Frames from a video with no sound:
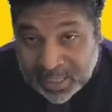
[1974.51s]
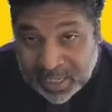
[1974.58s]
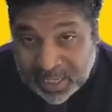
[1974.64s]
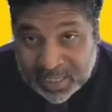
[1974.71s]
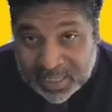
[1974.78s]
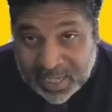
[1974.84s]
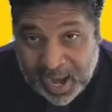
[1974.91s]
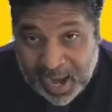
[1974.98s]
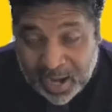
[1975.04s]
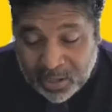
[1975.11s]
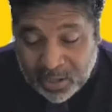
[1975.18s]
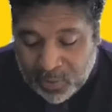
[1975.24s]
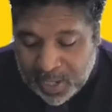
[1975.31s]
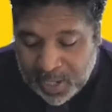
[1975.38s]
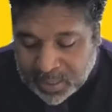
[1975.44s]
the entire
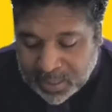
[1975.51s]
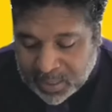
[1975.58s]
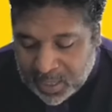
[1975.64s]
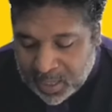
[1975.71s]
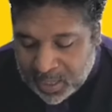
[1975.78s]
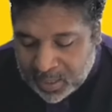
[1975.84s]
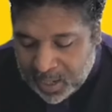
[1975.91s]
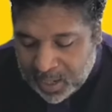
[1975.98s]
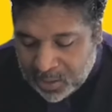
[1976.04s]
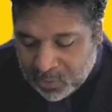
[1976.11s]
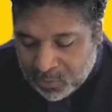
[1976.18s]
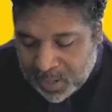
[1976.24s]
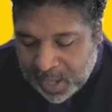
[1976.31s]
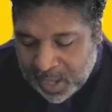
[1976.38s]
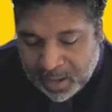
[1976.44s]
U.S. Senate did
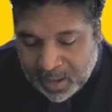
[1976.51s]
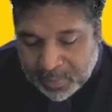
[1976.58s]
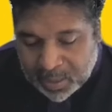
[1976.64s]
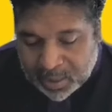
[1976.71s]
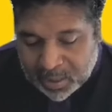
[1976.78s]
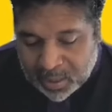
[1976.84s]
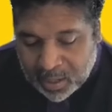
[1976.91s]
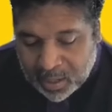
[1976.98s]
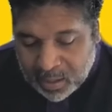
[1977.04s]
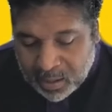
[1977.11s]
unanimously,